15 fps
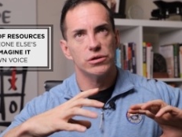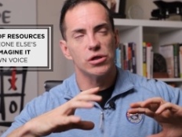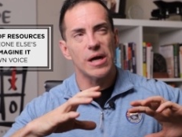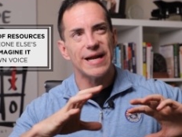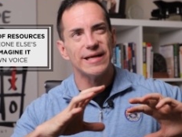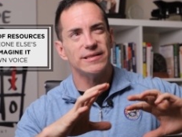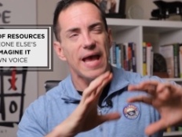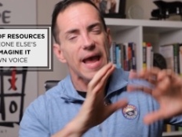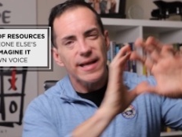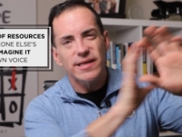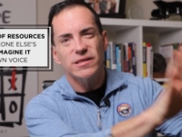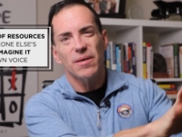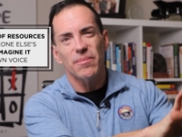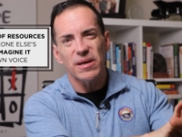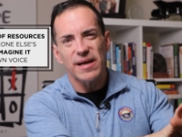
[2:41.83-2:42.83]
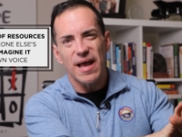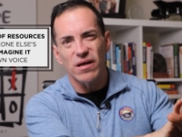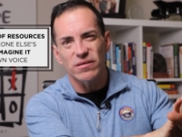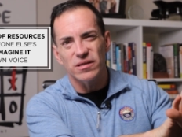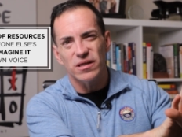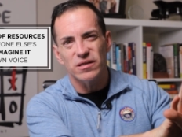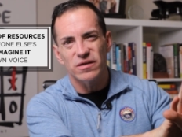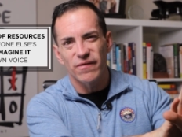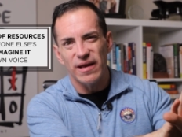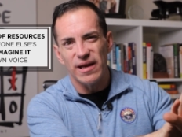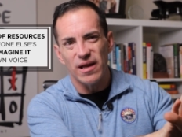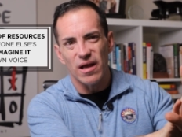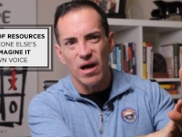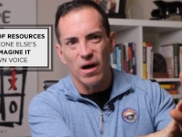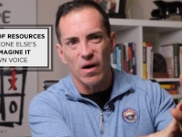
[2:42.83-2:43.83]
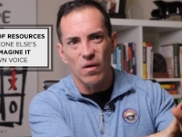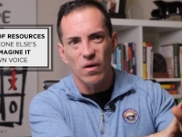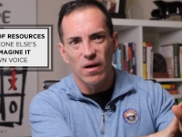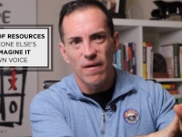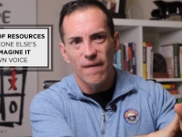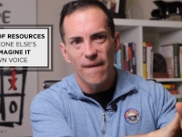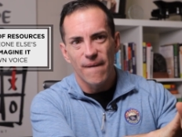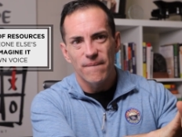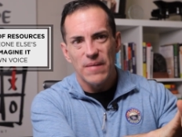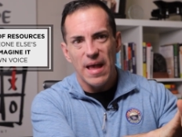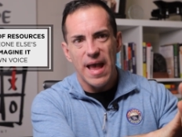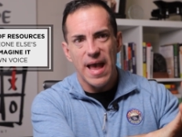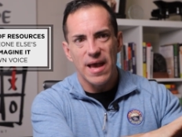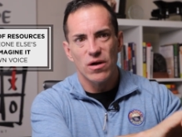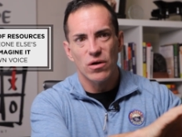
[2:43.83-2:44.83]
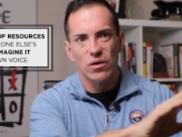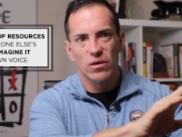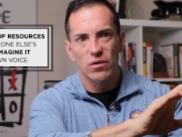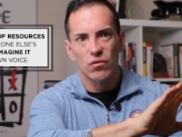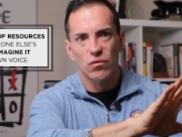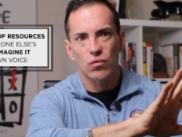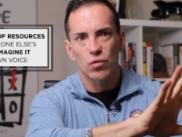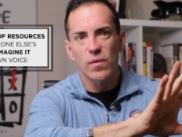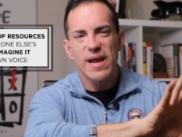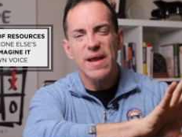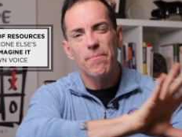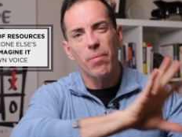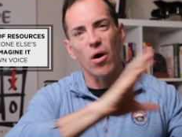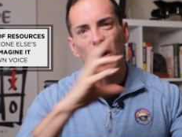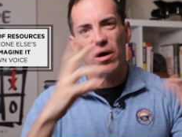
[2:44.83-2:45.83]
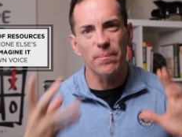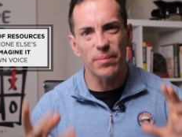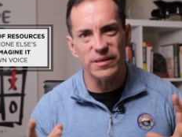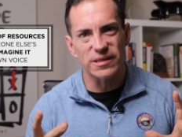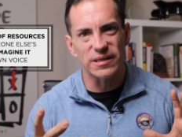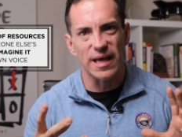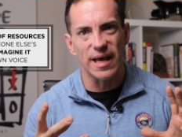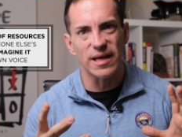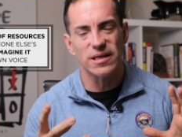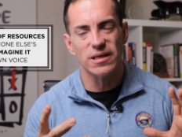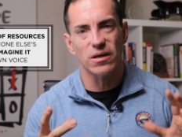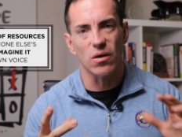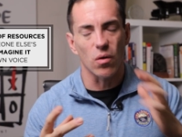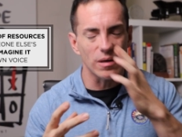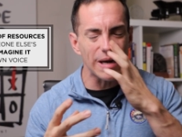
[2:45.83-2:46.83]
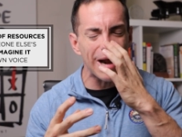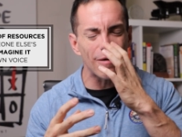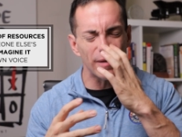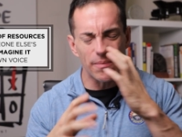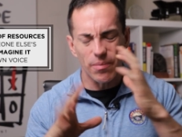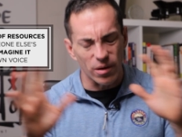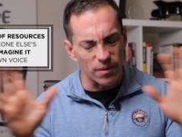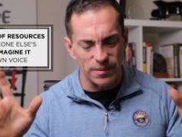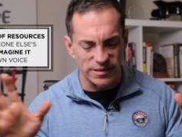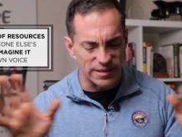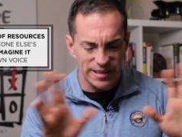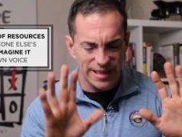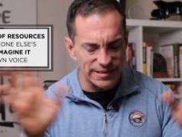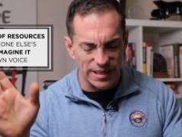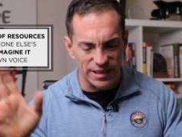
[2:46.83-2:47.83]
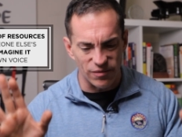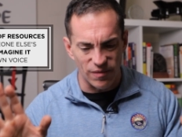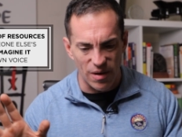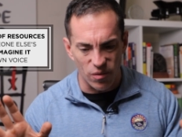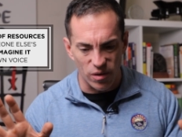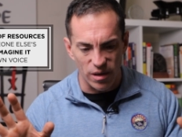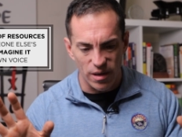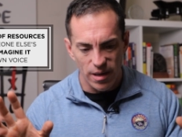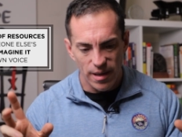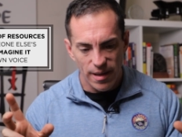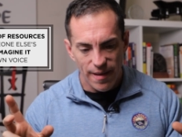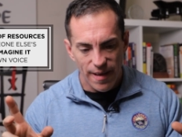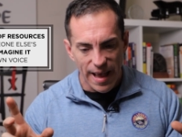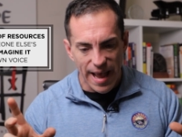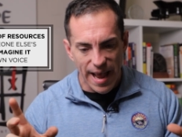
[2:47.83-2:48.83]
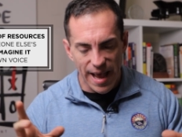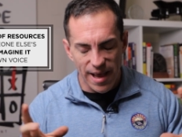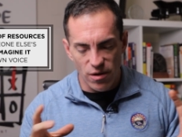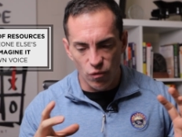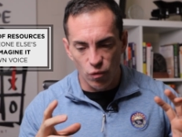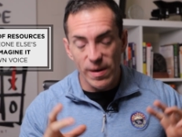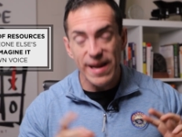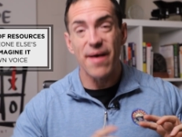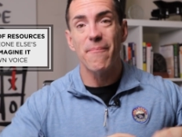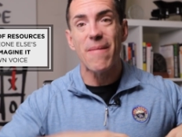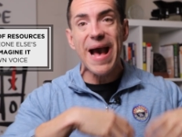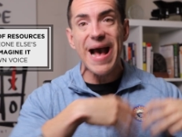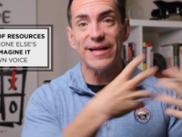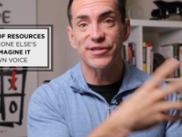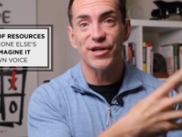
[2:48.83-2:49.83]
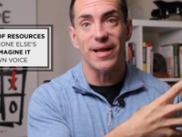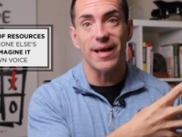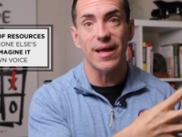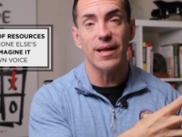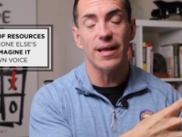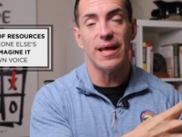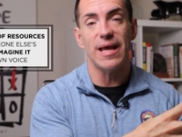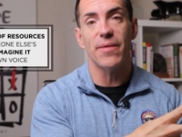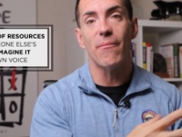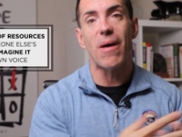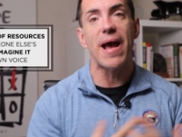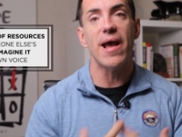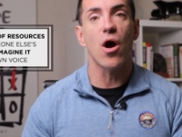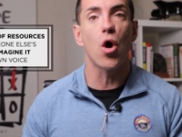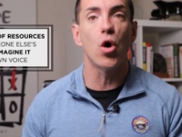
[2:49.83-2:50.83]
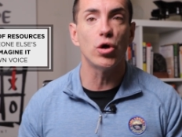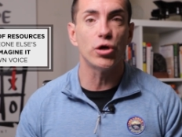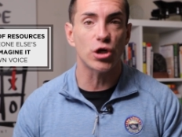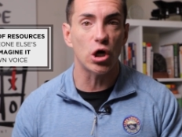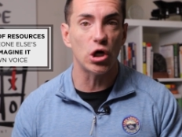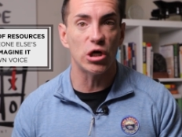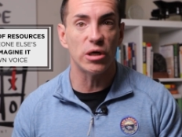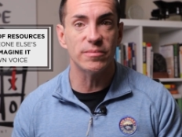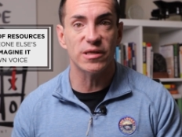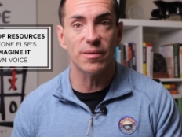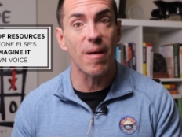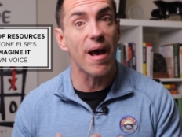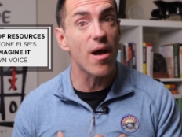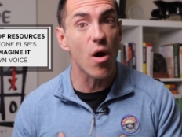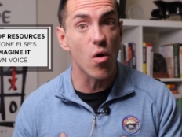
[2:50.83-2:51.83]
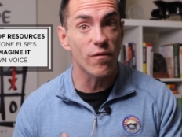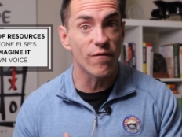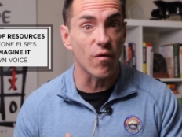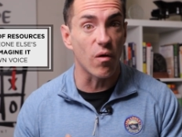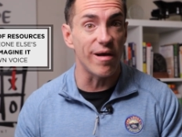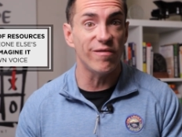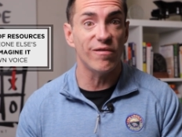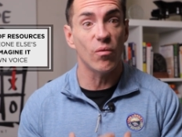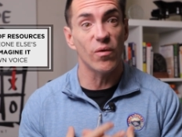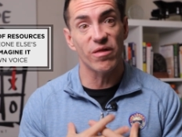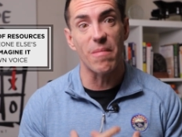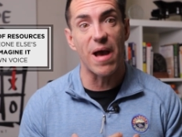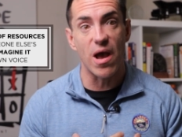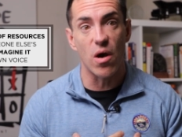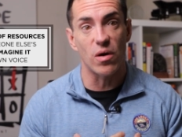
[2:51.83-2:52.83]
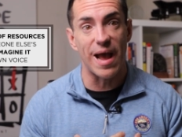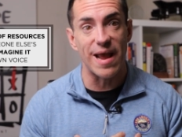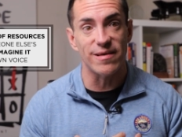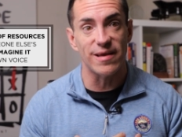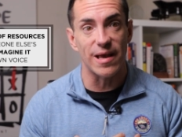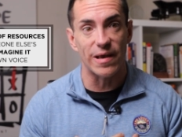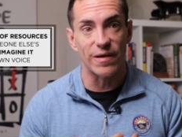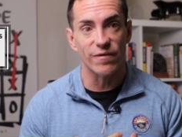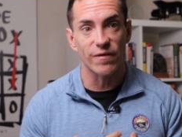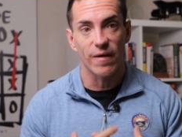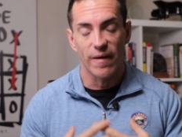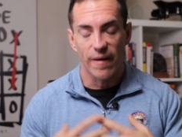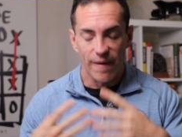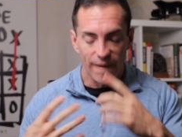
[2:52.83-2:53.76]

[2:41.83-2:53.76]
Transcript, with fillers: try to take somebody else's video and repurpose it, or not repurpose it, that's not the right word and reimagine it in my own terms, in my own voice, and with my own ideas.